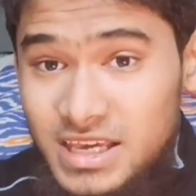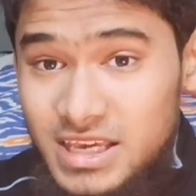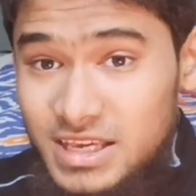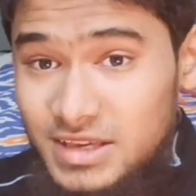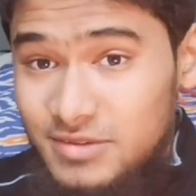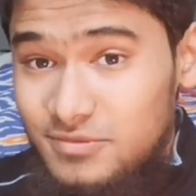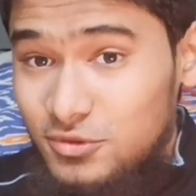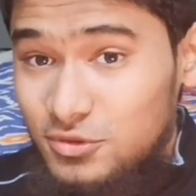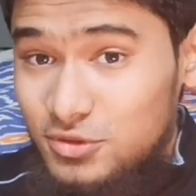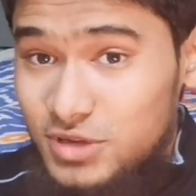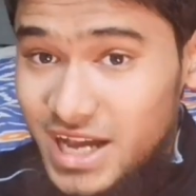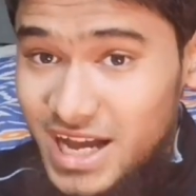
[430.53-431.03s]

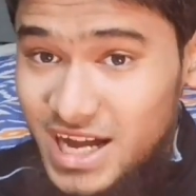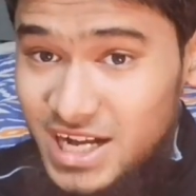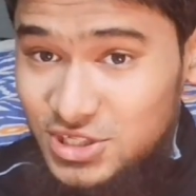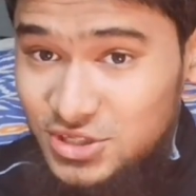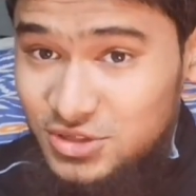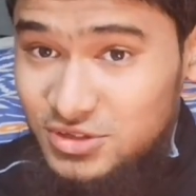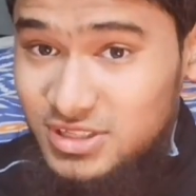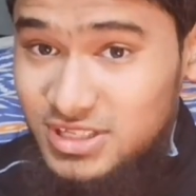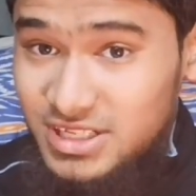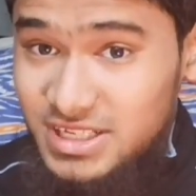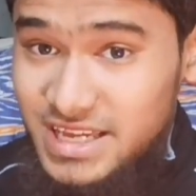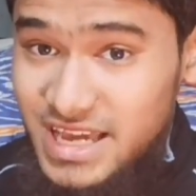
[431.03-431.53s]
he would
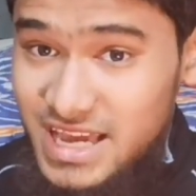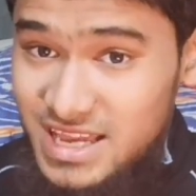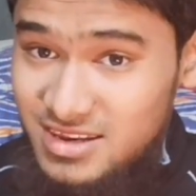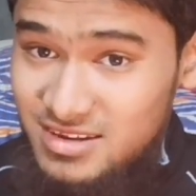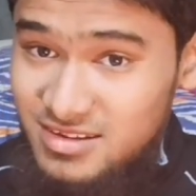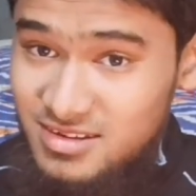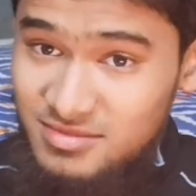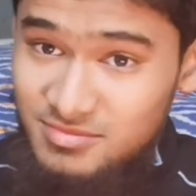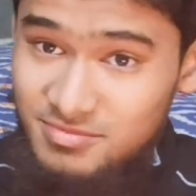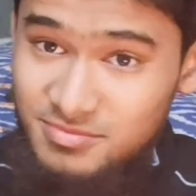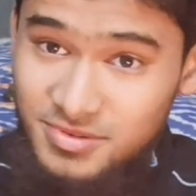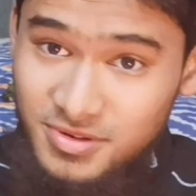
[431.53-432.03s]
actually
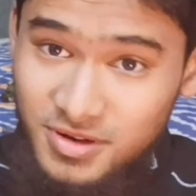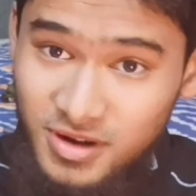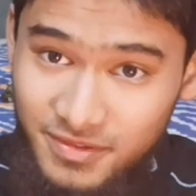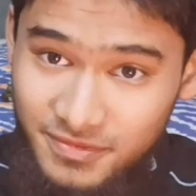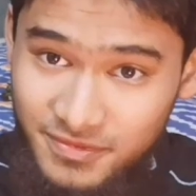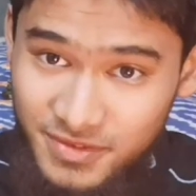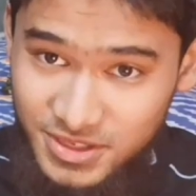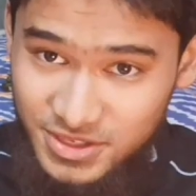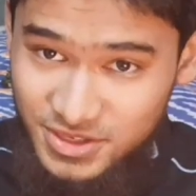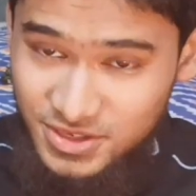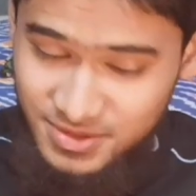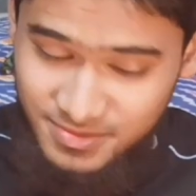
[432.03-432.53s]
get
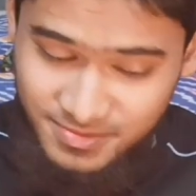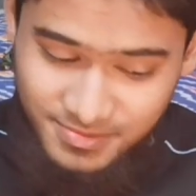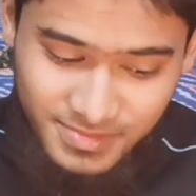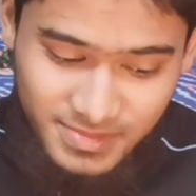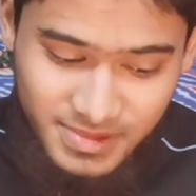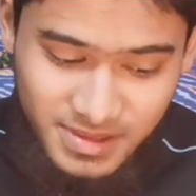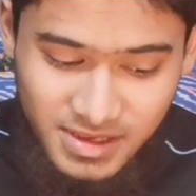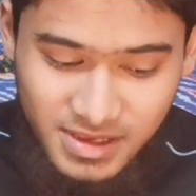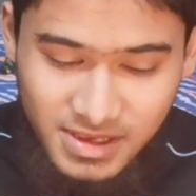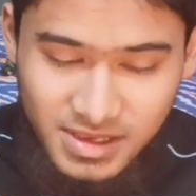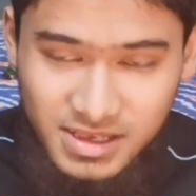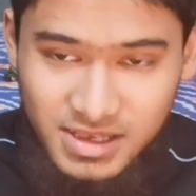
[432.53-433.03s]
profits.
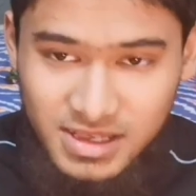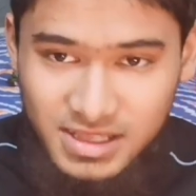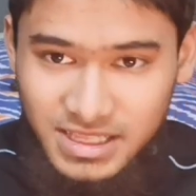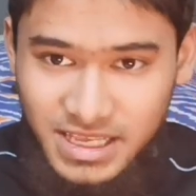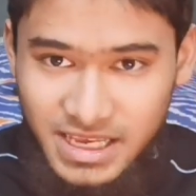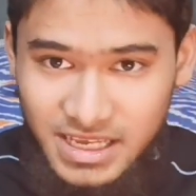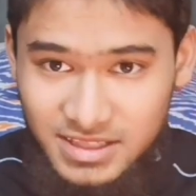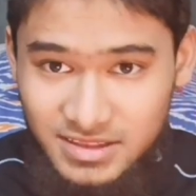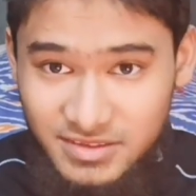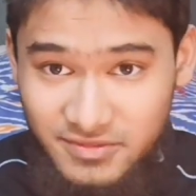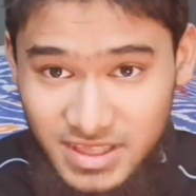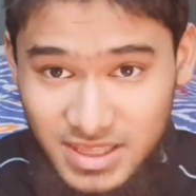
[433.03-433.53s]

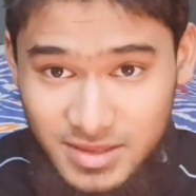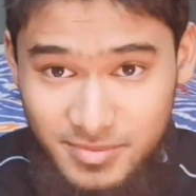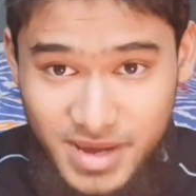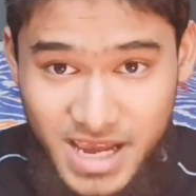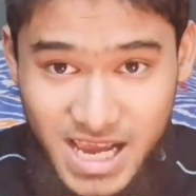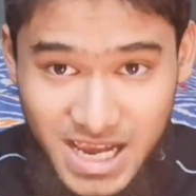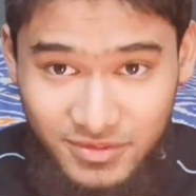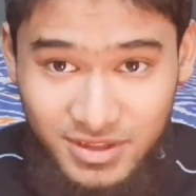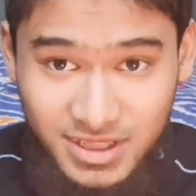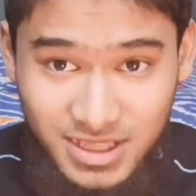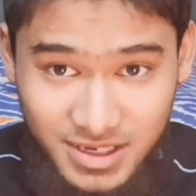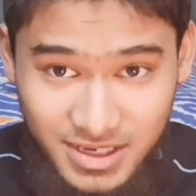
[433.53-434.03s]
Like when the
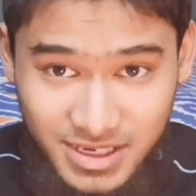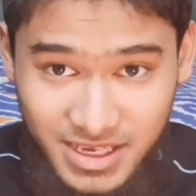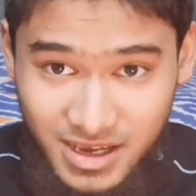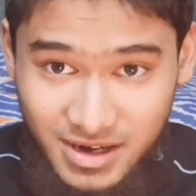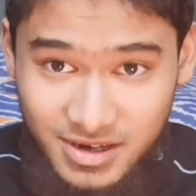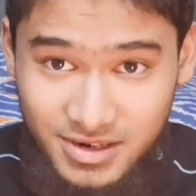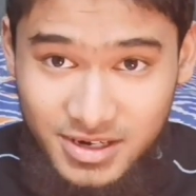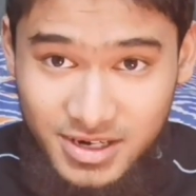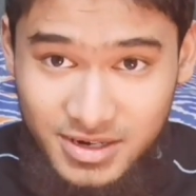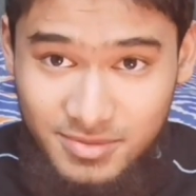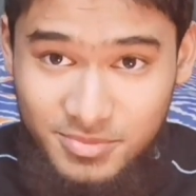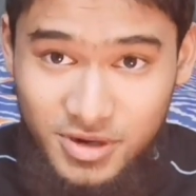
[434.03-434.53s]
bank will
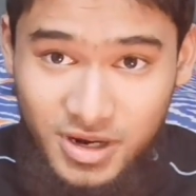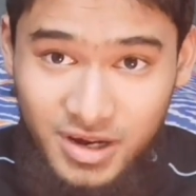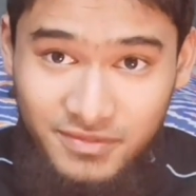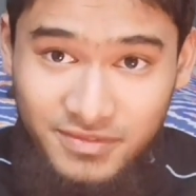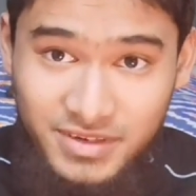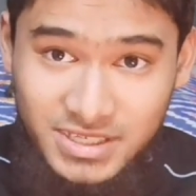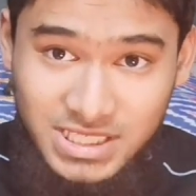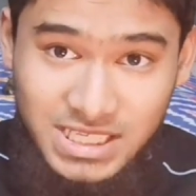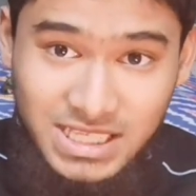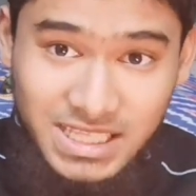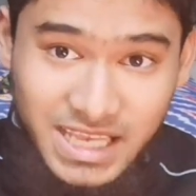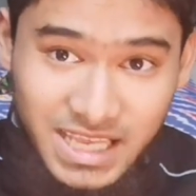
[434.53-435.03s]
earn
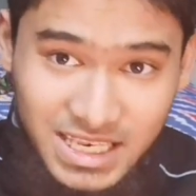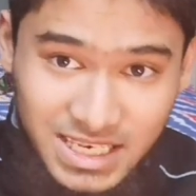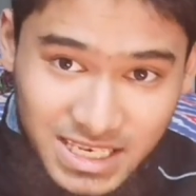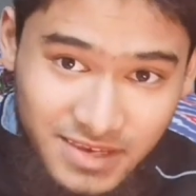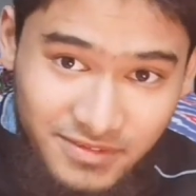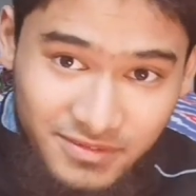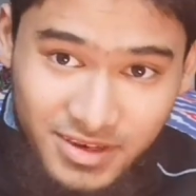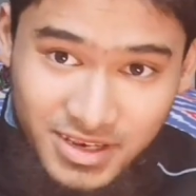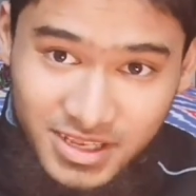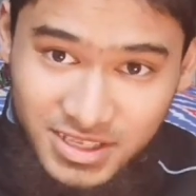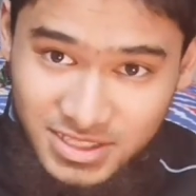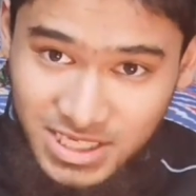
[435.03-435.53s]
profits, he'll
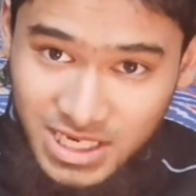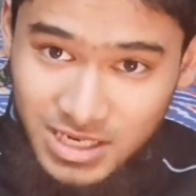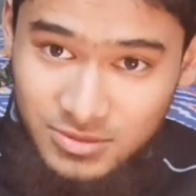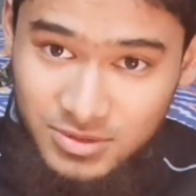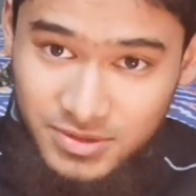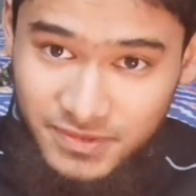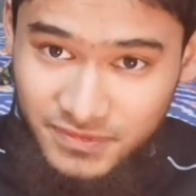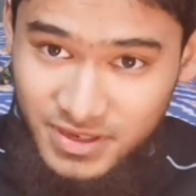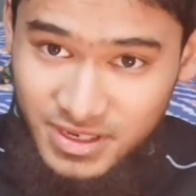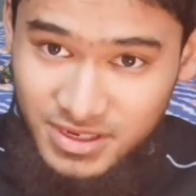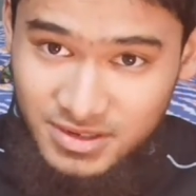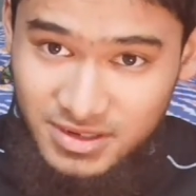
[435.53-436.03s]
get dividends
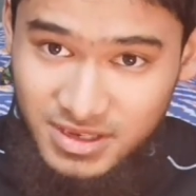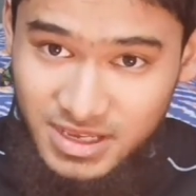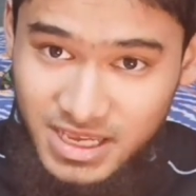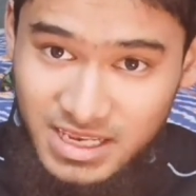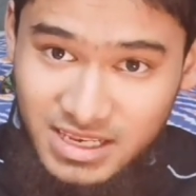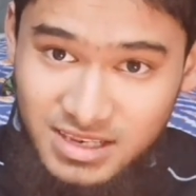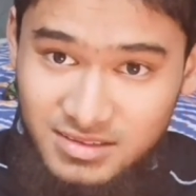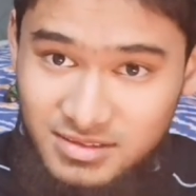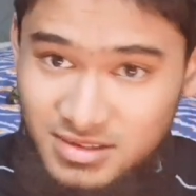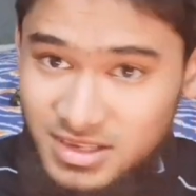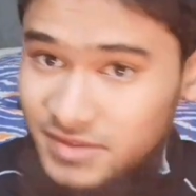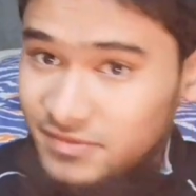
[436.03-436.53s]
out of it.
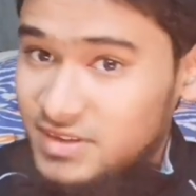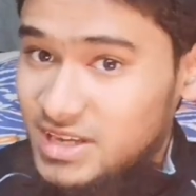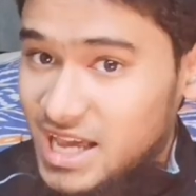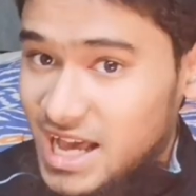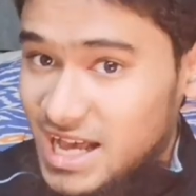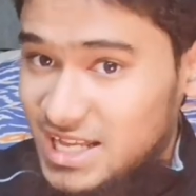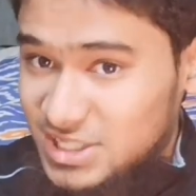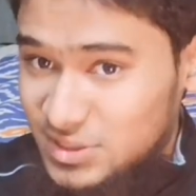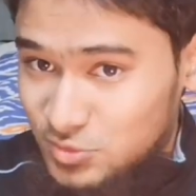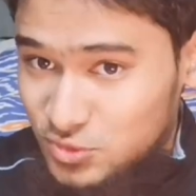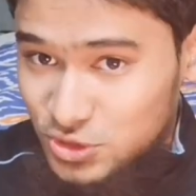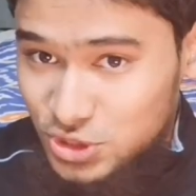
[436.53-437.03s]
And if
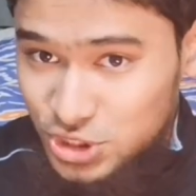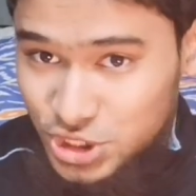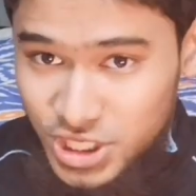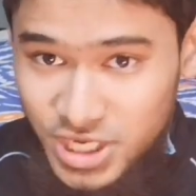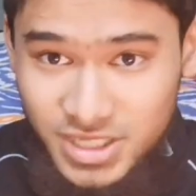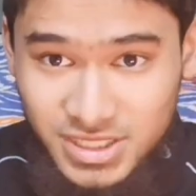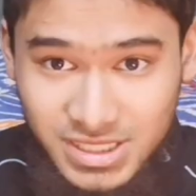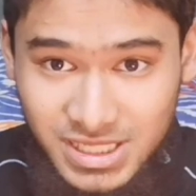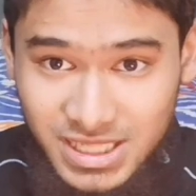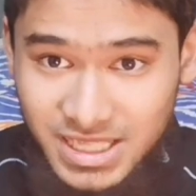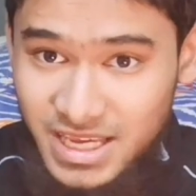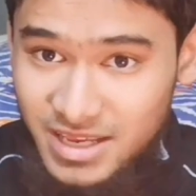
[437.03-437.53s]
he has more
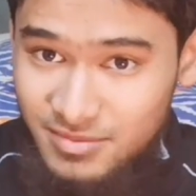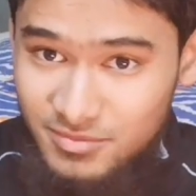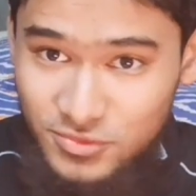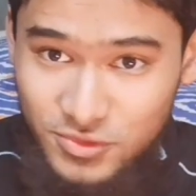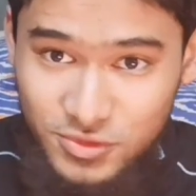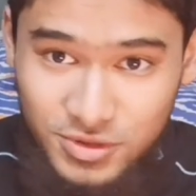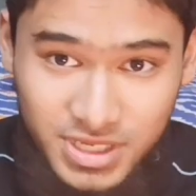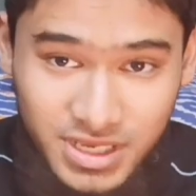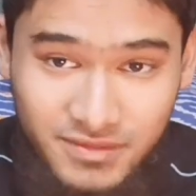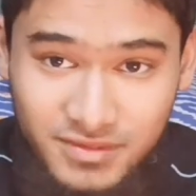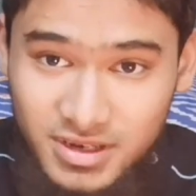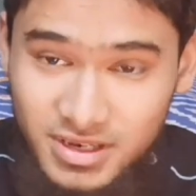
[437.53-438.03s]
shares, he'll get
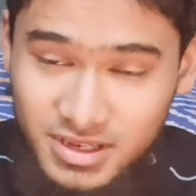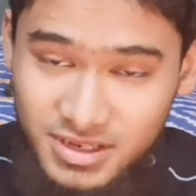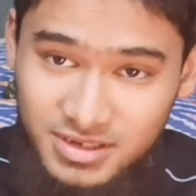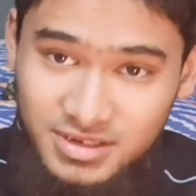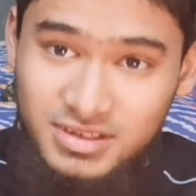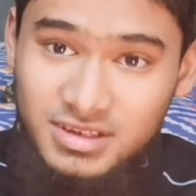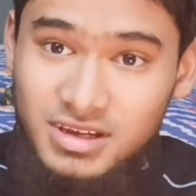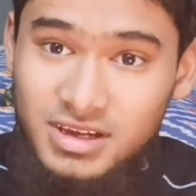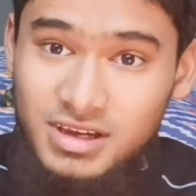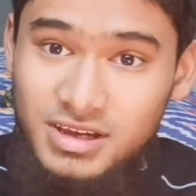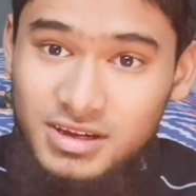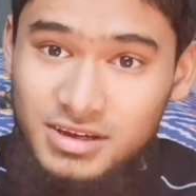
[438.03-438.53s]
more
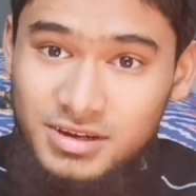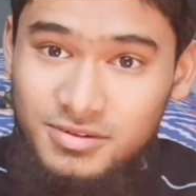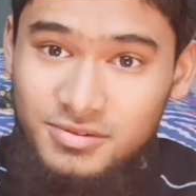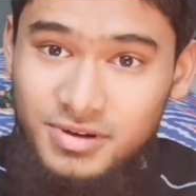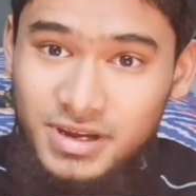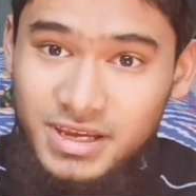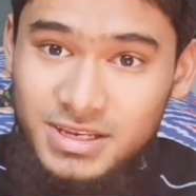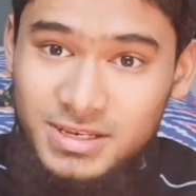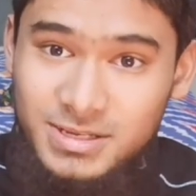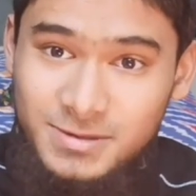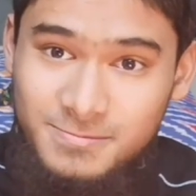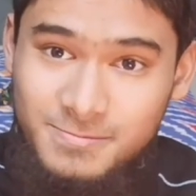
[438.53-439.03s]
dividend,
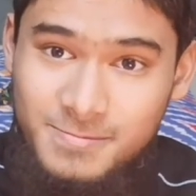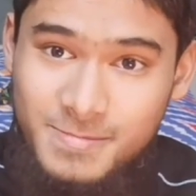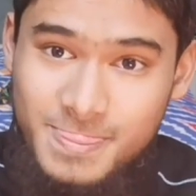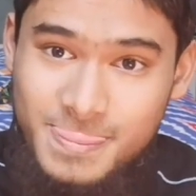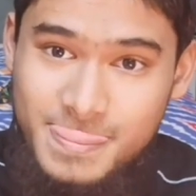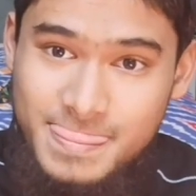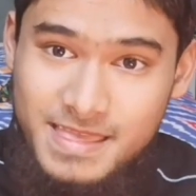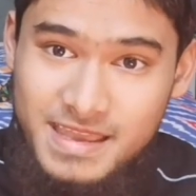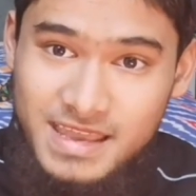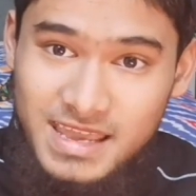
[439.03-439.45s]
right?